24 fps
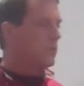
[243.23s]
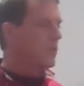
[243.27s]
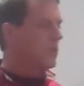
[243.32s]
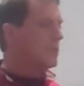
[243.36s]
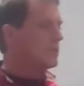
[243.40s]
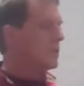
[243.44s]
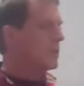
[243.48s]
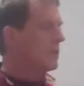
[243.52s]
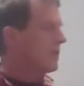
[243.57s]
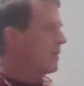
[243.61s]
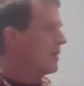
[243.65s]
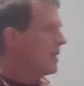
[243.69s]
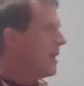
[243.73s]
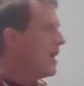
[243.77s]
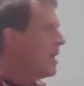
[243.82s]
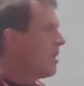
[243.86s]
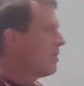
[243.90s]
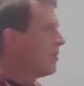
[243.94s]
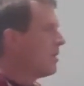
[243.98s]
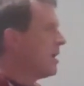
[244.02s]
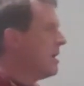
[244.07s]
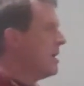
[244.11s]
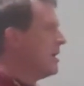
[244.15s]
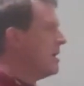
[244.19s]
waste can get
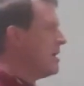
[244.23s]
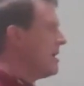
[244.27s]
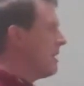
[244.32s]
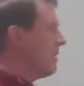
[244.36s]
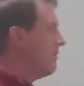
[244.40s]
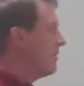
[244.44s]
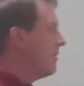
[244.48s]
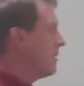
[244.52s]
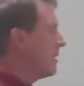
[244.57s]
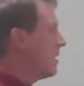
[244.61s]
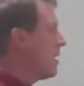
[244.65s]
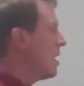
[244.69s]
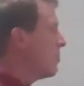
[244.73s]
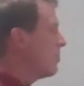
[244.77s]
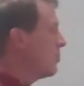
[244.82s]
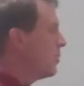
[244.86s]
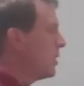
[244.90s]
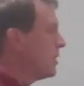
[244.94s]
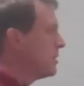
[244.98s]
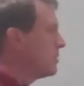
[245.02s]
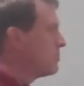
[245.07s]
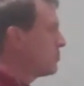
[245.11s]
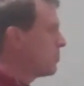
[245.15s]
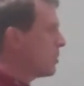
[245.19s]
out, everything
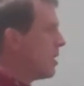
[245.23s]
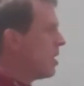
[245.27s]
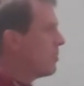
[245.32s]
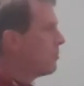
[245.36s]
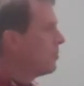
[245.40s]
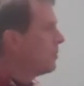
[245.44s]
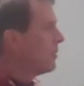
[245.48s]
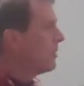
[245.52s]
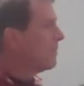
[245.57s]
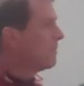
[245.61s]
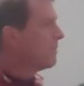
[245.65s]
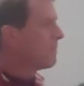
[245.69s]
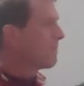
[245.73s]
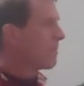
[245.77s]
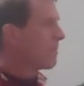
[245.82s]
operates properly.